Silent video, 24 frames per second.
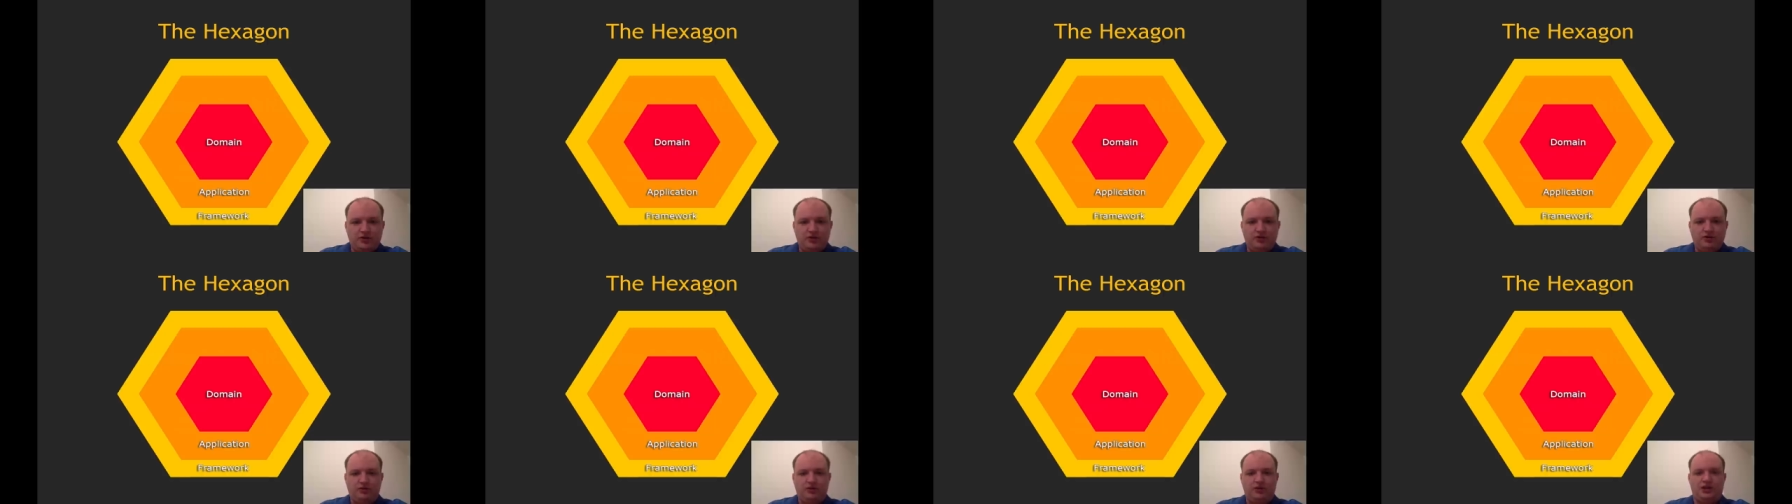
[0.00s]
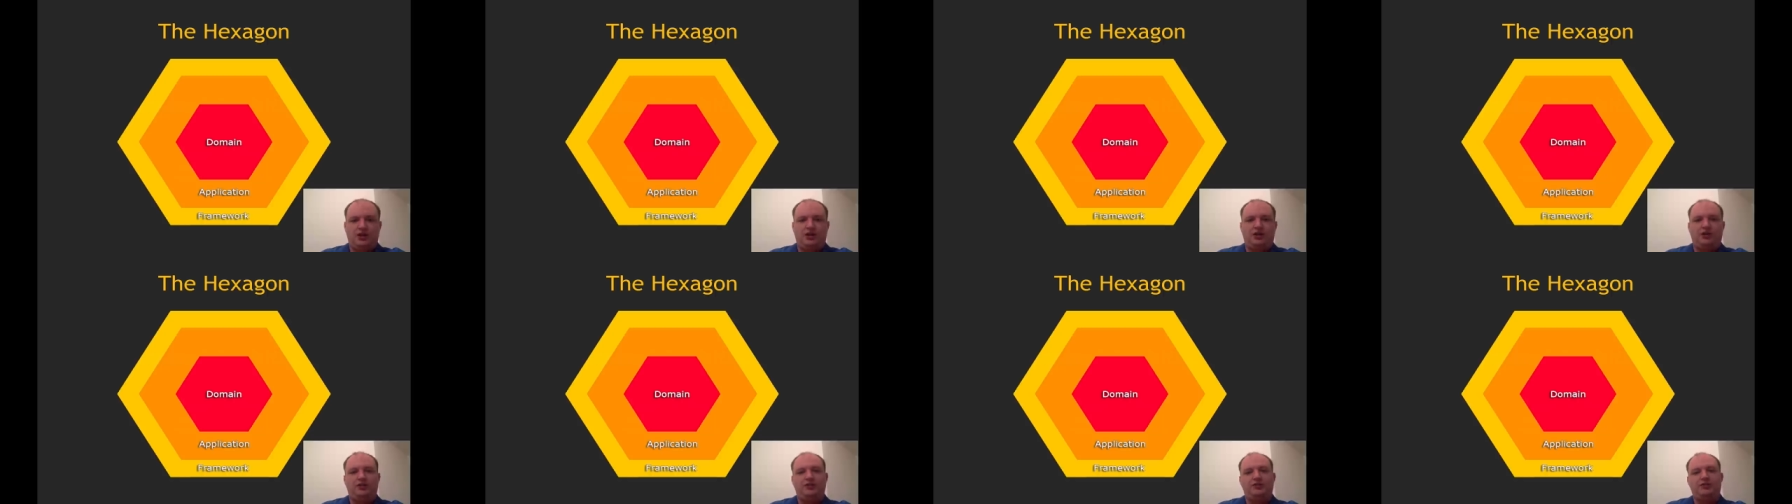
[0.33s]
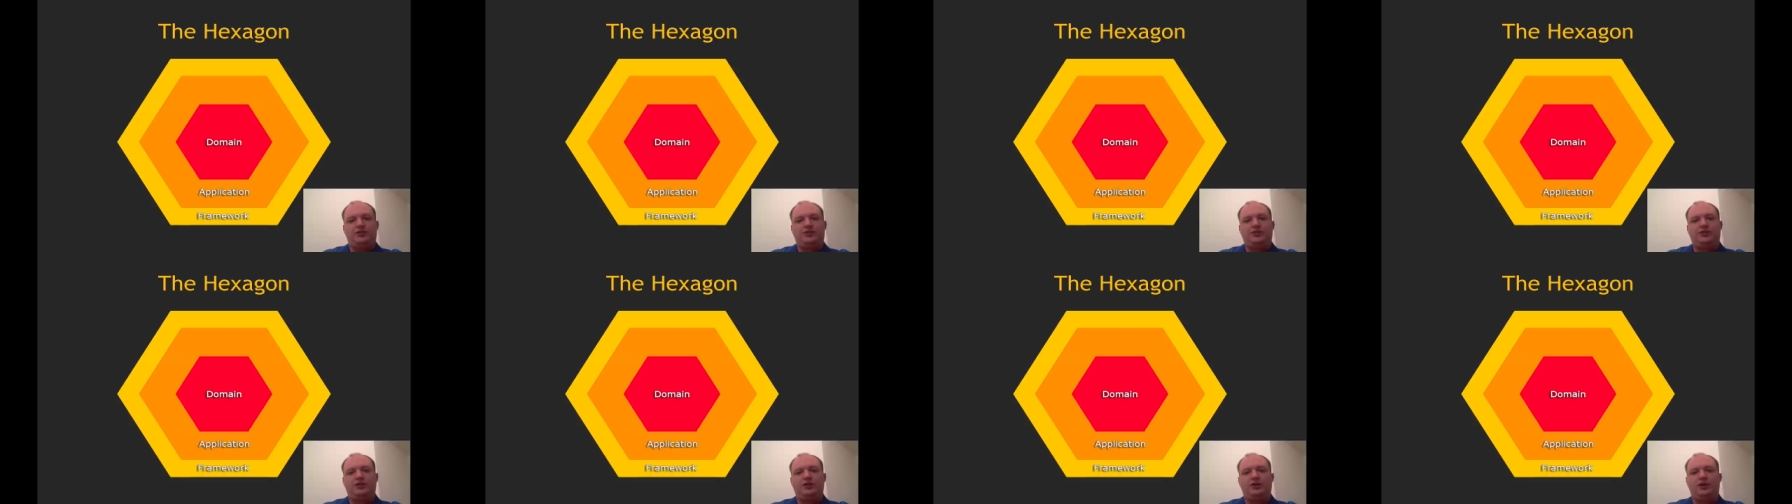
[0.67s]
Okay,
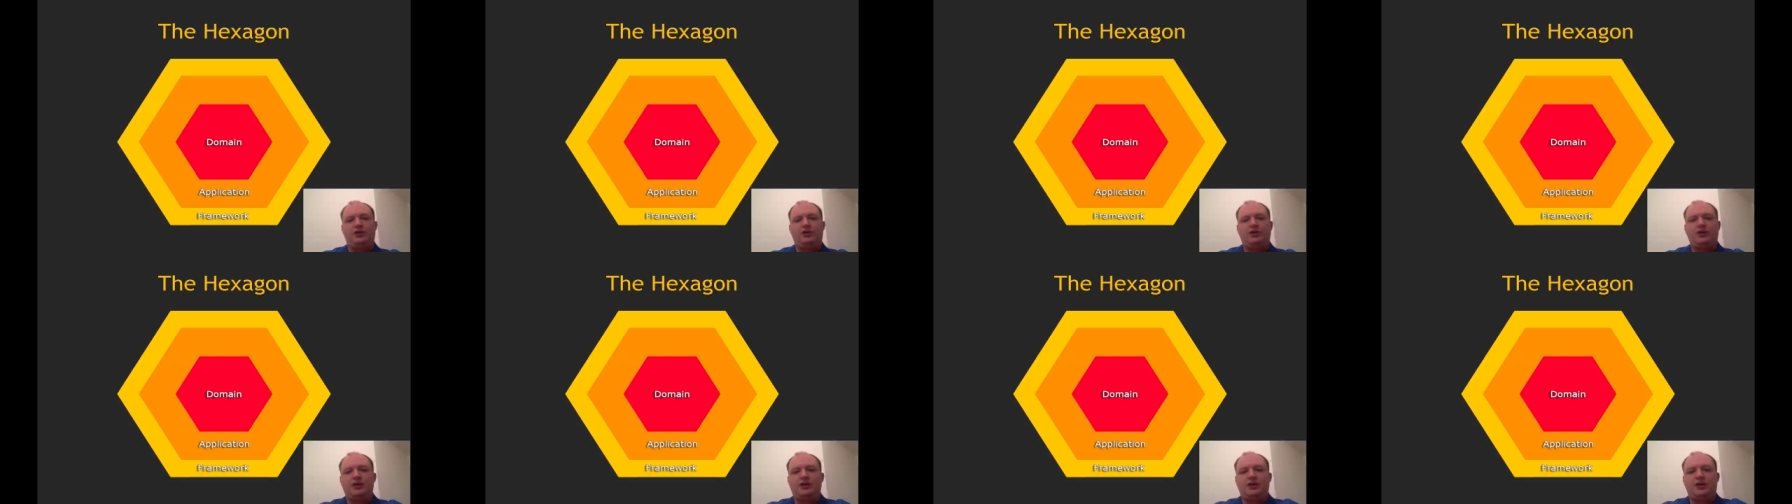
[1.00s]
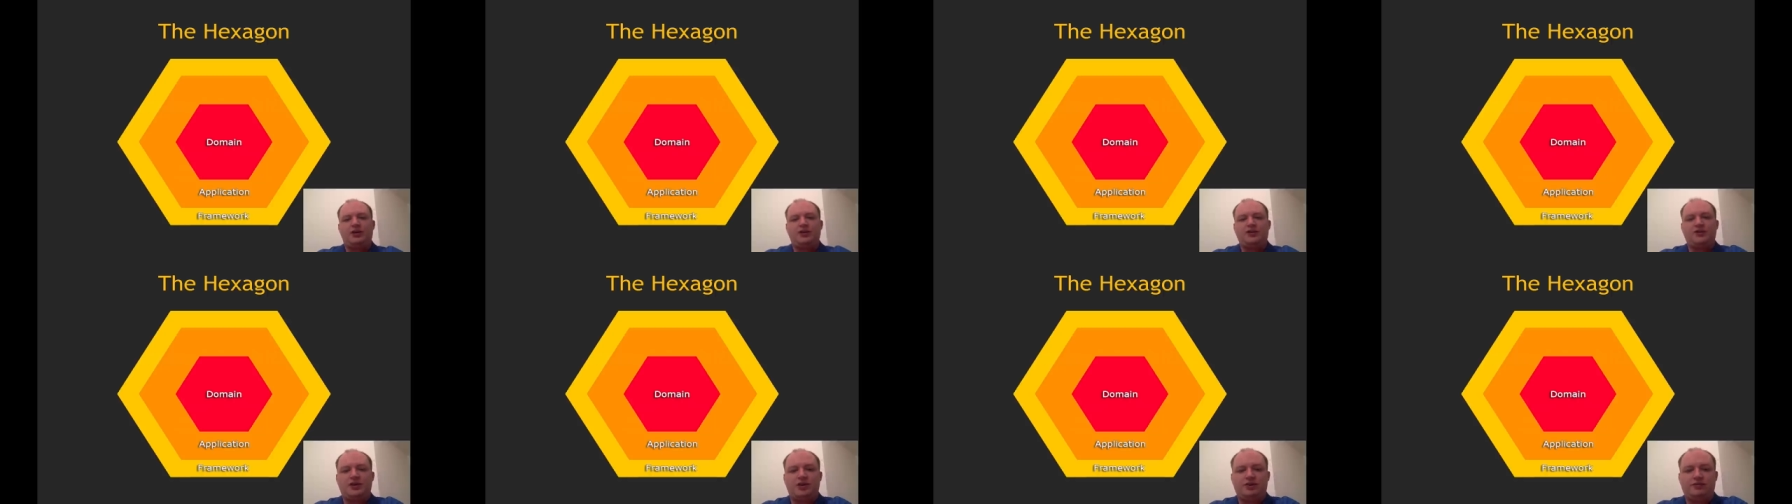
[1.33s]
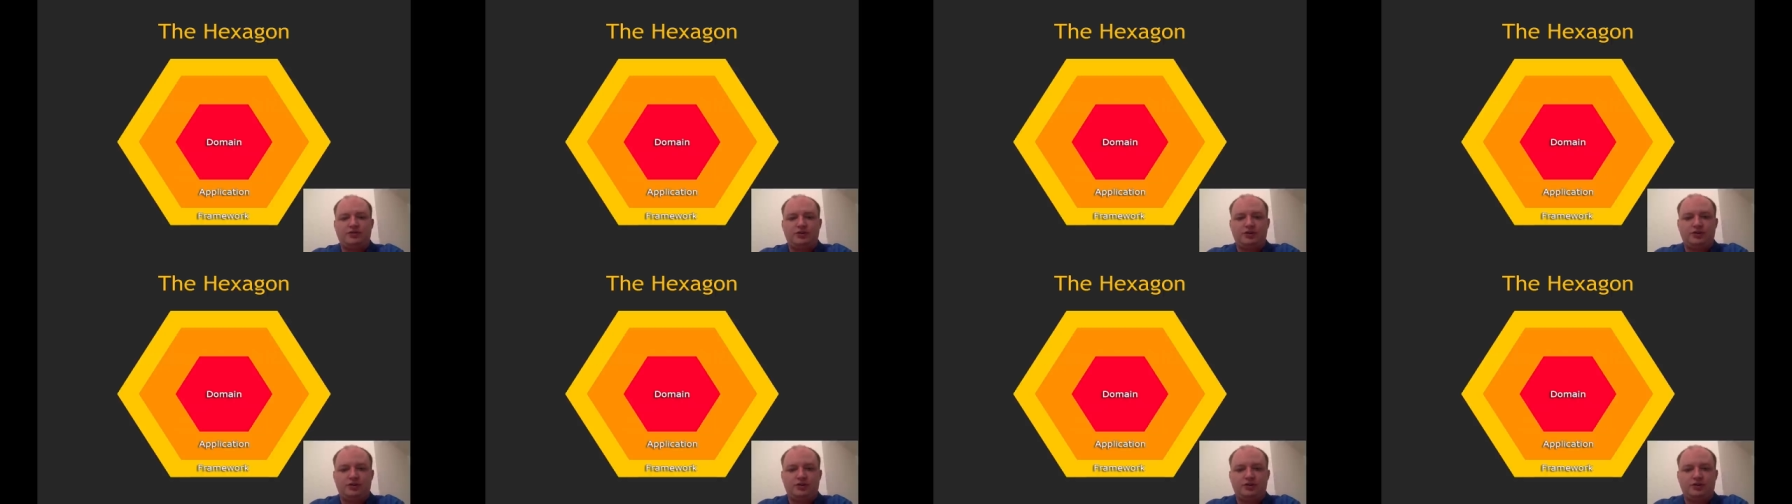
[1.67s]
so now let's have a